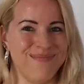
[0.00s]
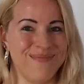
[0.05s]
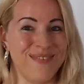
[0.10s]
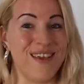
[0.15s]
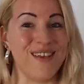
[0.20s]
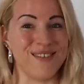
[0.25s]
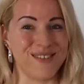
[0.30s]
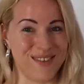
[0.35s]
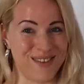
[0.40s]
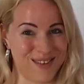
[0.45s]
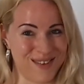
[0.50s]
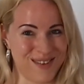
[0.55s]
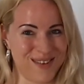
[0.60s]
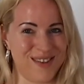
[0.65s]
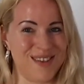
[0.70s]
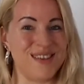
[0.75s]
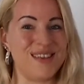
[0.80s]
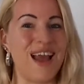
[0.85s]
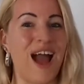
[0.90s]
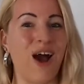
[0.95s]
Is it
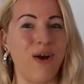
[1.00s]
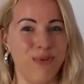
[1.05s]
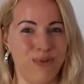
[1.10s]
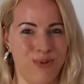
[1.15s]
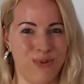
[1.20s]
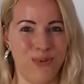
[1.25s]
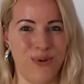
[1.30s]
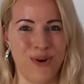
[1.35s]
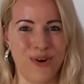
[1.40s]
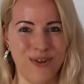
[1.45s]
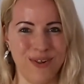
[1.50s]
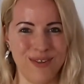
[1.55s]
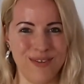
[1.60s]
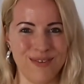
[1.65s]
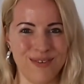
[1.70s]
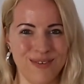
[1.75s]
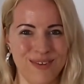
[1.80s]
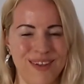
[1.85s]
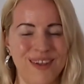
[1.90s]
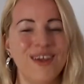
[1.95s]
the outer world
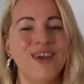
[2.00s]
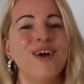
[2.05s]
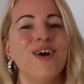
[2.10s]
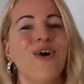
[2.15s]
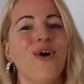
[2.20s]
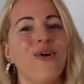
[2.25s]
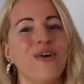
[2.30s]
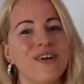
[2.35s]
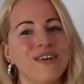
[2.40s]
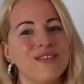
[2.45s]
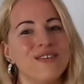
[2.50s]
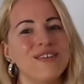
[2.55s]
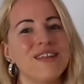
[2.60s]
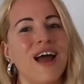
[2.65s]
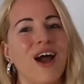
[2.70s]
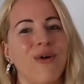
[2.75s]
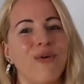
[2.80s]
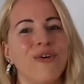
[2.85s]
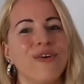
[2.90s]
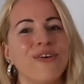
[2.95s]
or is it
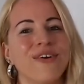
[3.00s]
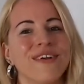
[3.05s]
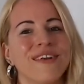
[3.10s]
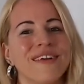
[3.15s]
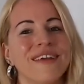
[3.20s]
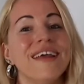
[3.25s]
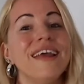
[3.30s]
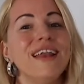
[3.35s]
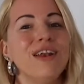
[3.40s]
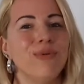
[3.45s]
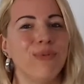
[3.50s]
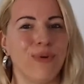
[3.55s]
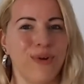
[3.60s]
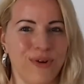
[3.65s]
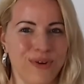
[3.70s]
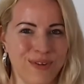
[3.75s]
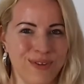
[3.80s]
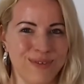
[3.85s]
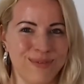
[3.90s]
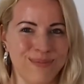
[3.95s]
our inner
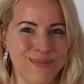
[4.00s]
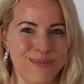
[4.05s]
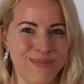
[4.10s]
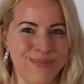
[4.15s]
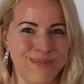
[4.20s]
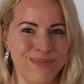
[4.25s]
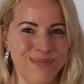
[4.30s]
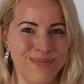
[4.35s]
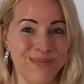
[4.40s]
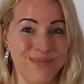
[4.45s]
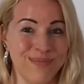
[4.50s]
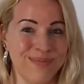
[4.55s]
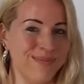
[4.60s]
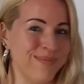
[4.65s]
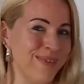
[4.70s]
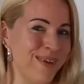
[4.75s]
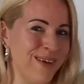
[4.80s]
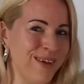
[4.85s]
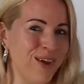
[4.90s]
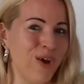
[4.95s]
world?
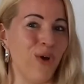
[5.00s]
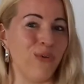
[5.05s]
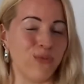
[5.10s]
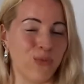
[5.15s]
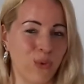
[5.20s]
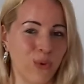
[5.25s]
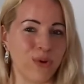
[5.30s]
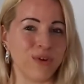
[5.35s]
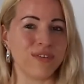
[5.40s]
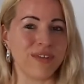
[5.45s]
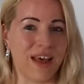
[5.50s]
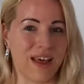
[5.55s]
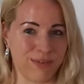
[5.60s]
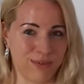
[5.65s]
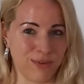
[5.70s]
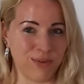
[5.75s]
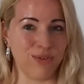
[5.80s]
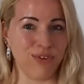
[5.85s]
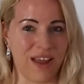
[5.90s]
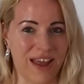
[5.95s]
Of course, as
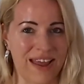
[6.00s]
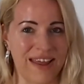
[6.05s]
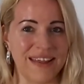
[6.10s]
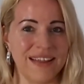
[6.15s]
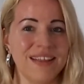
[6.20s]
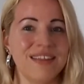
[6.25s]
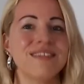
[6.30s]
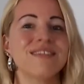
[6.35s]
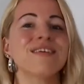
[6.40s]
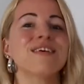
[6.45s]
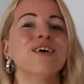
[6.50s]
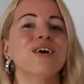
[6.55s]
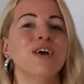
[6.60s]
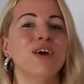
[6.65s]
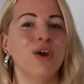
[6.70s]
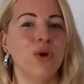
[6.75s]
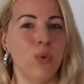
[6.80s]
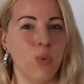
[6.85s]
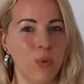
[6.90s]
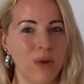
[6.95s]
a child,
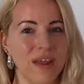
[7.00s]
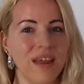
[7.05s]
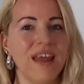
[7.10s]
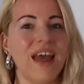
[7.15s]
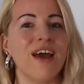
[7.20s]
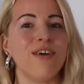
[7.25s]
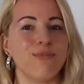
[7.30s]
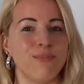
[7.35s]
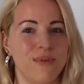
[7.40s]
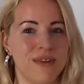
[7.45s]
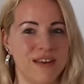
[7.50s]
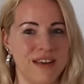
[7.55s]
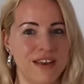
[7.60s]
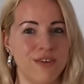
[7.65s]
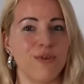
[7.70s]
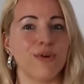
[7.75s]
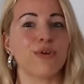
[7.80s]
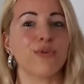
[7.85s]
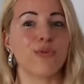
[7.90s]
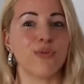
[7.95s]
we have been
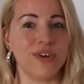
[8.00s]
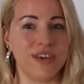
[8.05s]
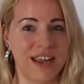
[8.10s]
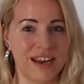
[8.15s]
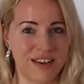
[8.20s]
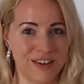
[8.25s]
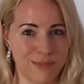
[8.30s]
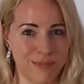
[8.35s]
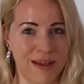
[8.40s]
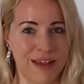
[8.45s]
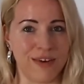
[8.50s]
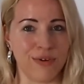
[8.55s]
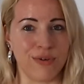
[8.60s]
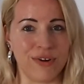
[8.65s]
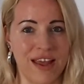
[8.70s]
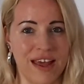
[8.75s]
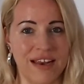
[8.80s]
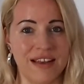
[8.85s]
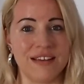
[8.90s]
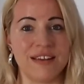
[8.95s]
indoctrinated by the
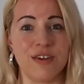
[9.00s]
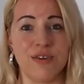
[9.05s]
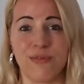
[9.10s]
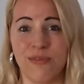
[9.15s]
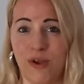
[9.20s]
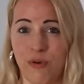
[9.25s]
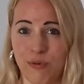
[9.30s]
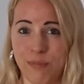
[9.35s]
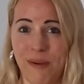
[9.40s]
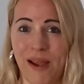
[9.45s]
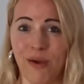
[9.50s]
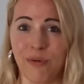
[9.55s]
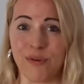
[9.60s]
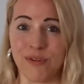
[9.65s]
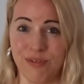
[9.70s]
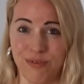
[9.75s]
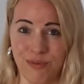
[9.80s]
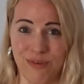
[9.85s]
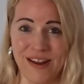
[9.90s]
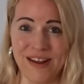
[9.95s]
reality of our
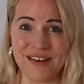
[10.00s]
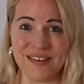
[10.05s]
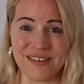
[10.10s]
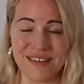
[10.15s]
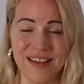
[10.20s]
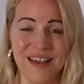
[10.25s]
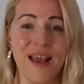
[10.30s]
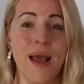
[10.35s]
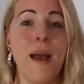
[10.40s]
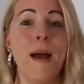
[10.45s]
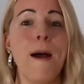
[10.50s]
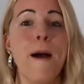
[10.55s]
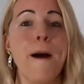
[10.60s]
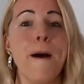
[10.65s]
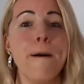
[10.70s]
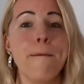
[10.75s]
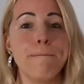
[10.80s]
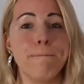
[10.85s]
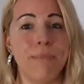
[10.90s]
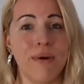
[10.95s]
parents, right?
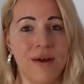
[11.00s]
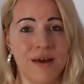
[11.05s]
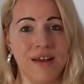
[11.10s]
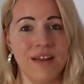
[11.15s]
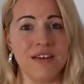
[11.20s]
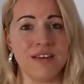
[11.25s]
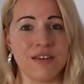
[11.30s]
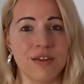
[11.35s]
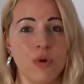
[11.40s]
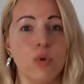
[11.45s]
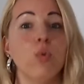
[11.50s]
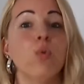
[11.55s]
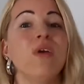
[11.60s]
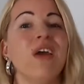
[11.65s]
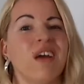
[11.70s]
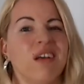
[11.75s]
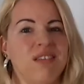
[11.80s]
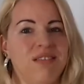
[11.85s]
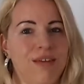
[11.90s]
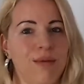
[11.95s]
But we
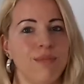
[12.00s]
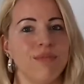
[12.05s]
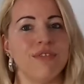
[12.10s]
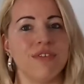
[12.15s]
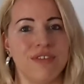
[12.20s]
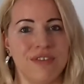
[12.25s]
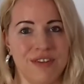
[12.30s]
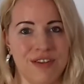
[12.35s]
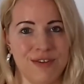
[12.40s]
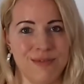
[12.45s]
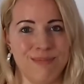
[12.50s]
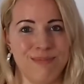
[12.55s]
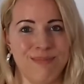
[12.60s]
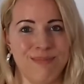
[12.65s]
accepted it.